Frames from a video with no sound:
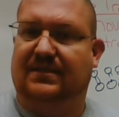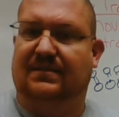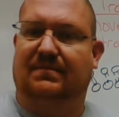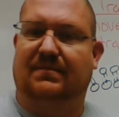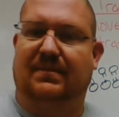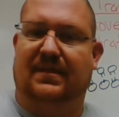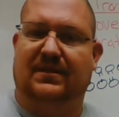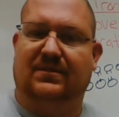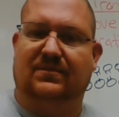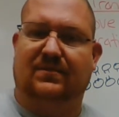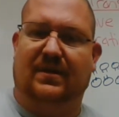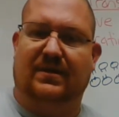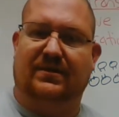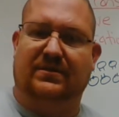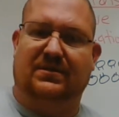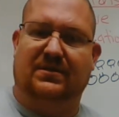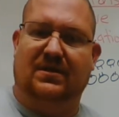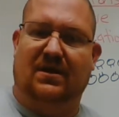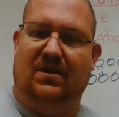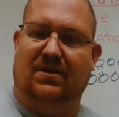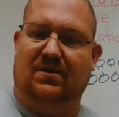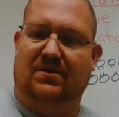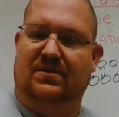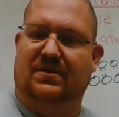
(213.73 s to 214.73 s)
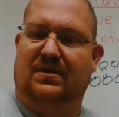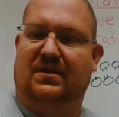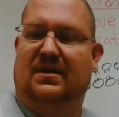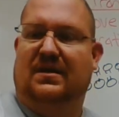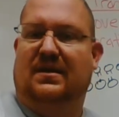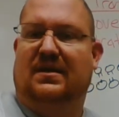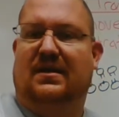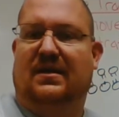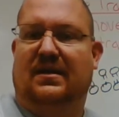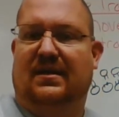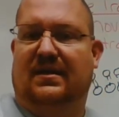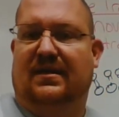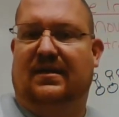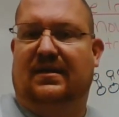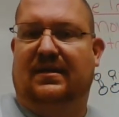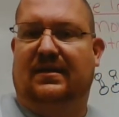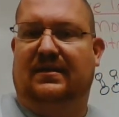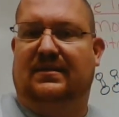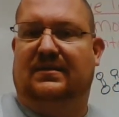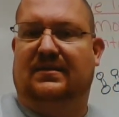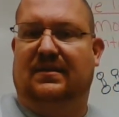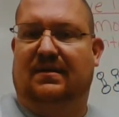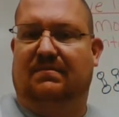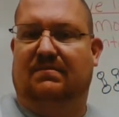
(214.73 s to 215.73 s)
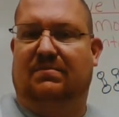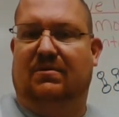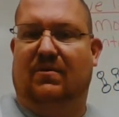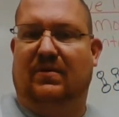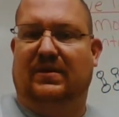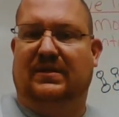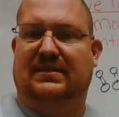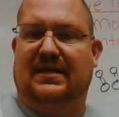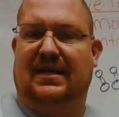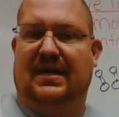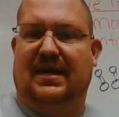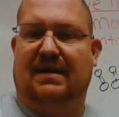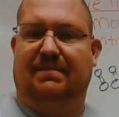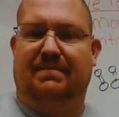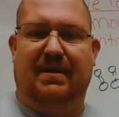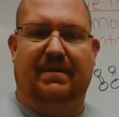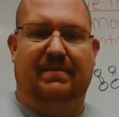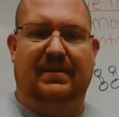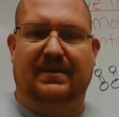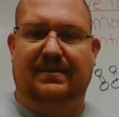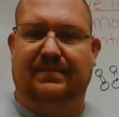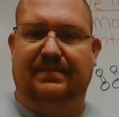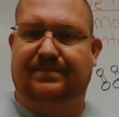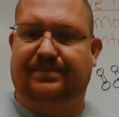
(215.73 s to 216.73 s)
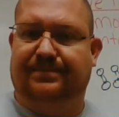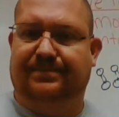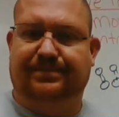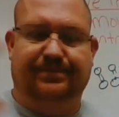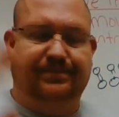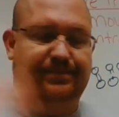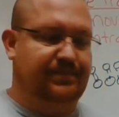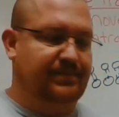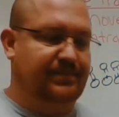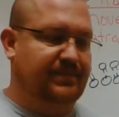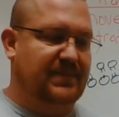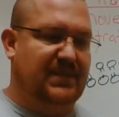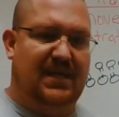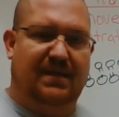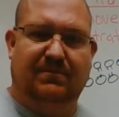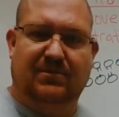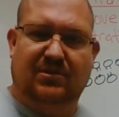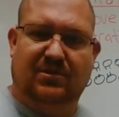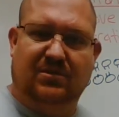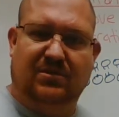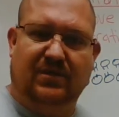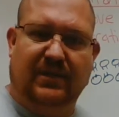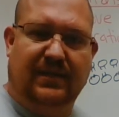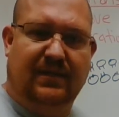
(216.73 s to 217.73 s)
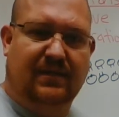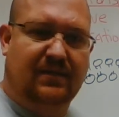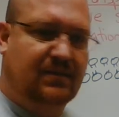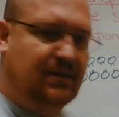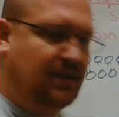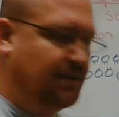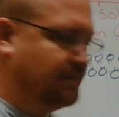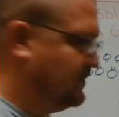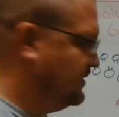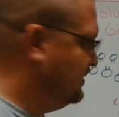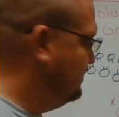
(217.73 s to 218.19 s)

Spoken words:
but that's why it's called at some point in time, maybe chemistry, something.